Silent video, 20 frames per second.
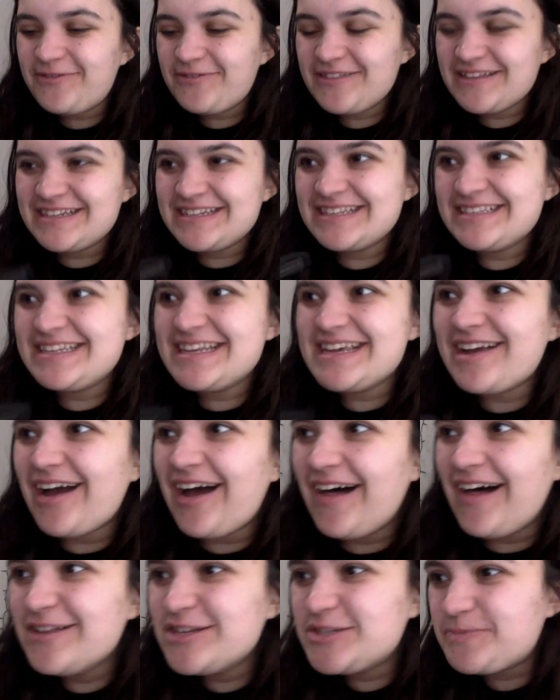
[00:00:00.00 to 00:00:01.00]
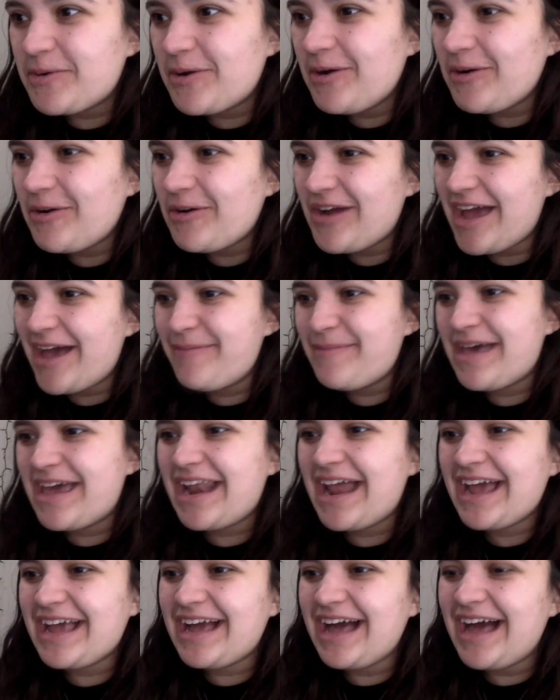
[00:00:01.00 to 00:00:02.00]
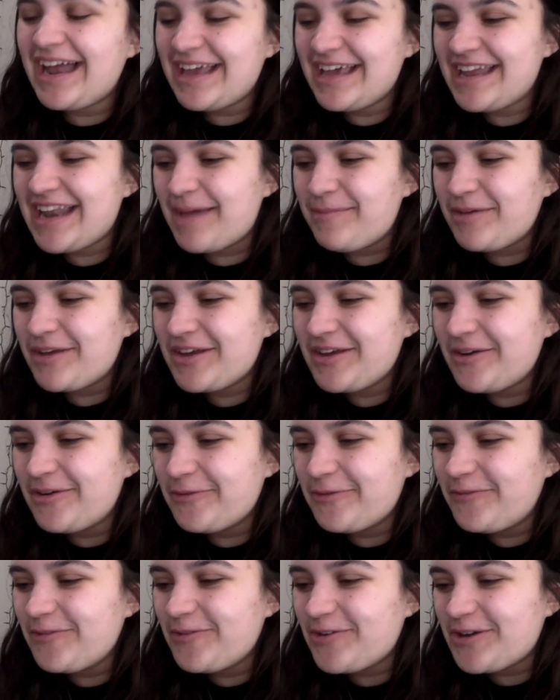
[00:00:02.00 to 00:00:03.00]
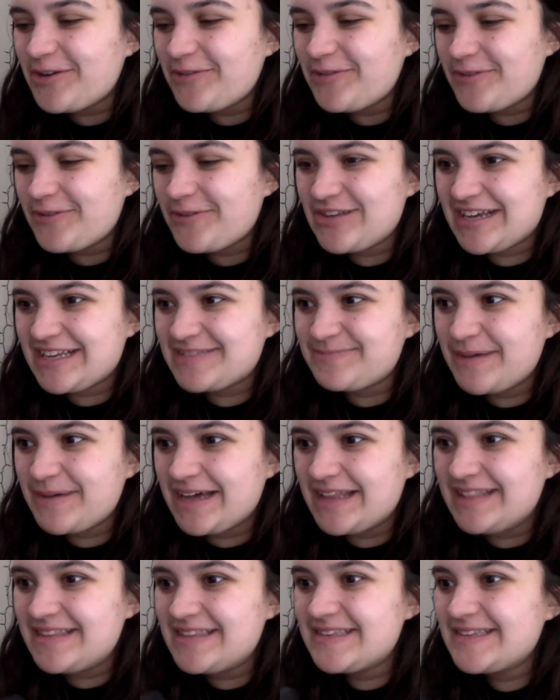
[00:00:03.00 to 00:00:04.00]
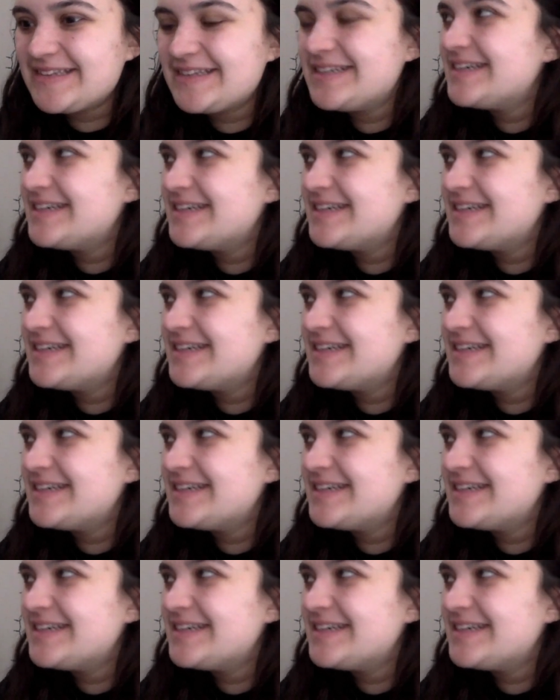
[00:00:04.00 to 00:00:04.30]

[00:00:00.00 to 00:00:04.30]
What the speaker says: for the Disney College program, and I got in. I'm going to go to Florida for 6 months.